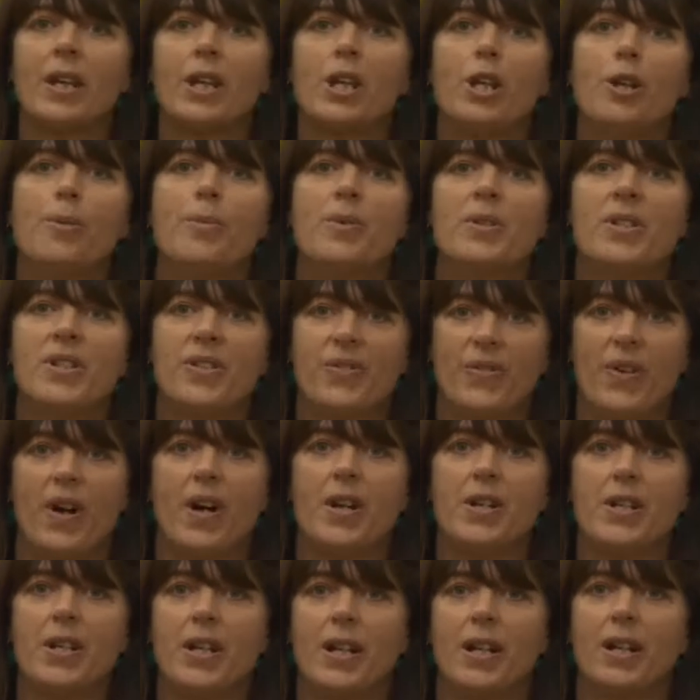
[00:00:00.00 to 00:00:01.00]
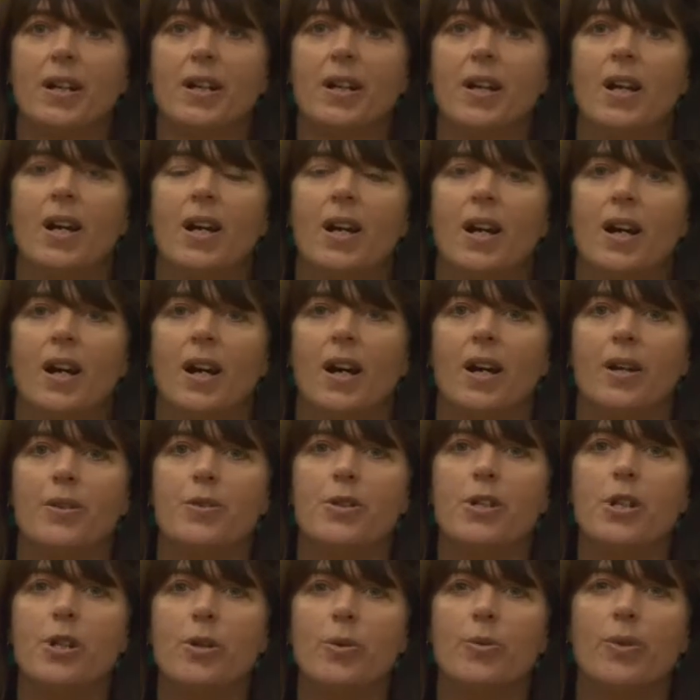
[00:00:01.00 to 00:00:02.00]
Humans finding a
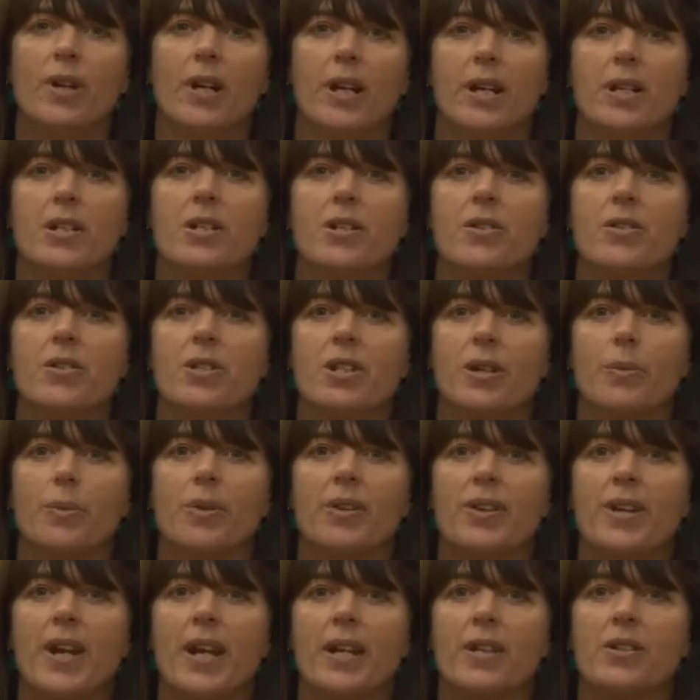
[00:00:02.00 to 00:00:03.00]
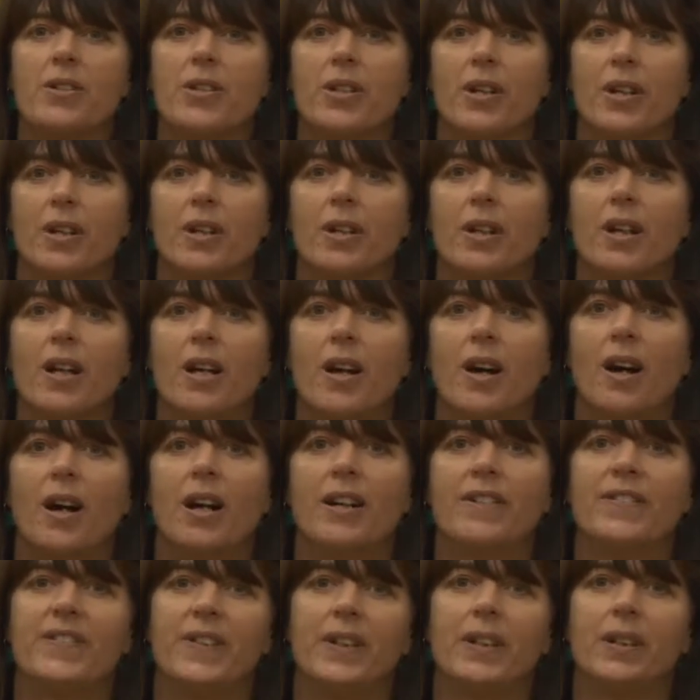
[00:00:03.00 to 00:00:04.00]
new relationship with nature,
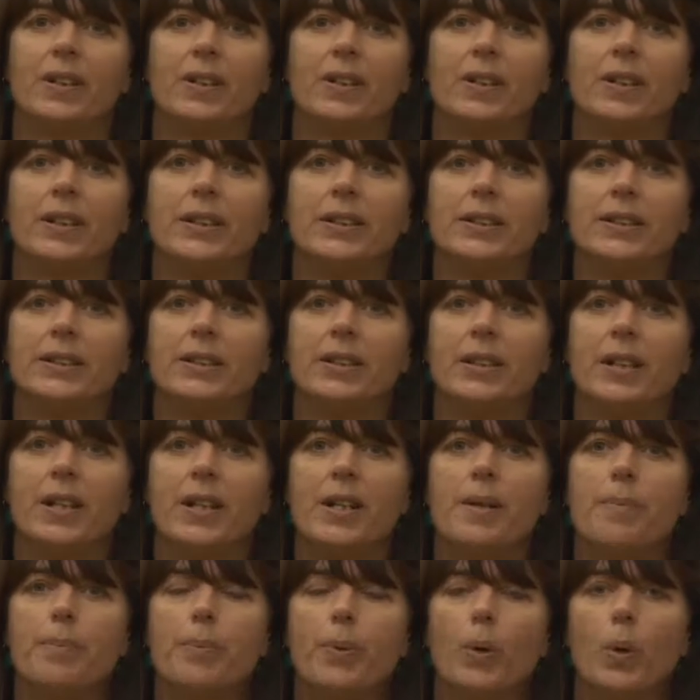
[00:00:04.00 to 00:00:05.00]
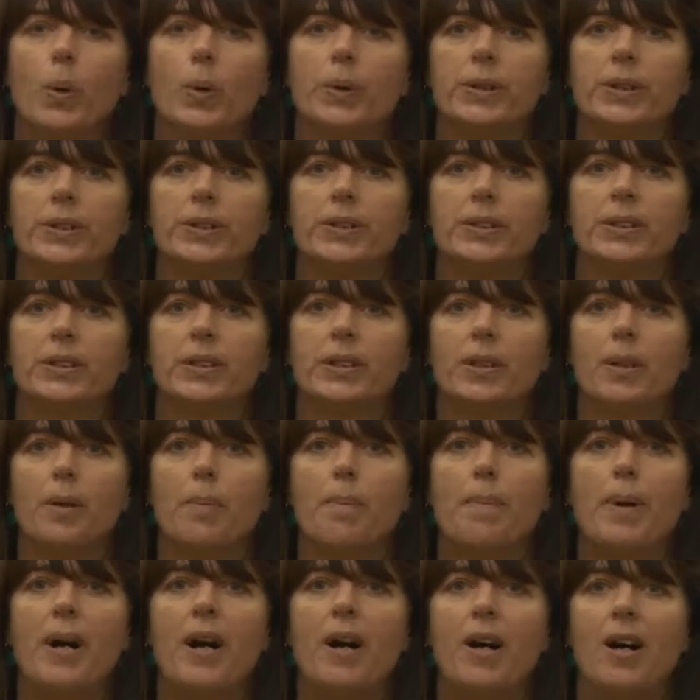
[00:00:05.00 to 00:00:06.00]
I feel, is an important
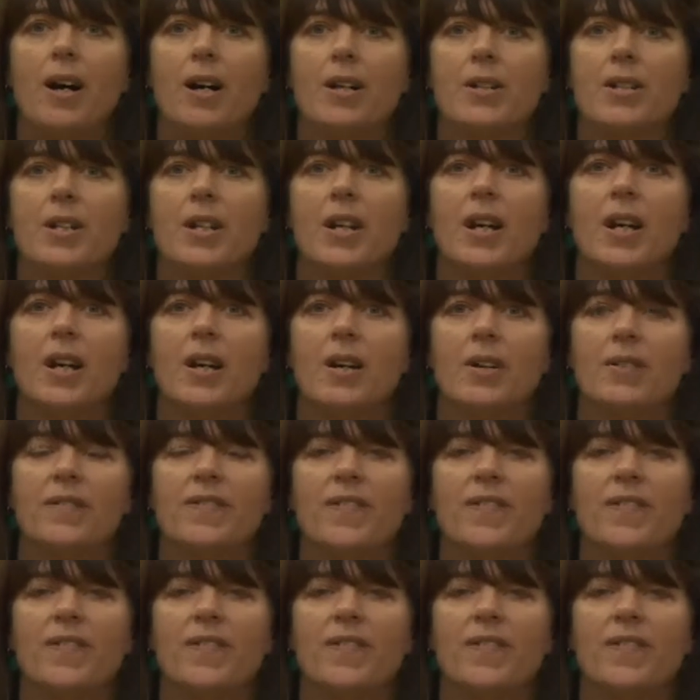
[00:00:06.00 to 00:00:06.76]
part of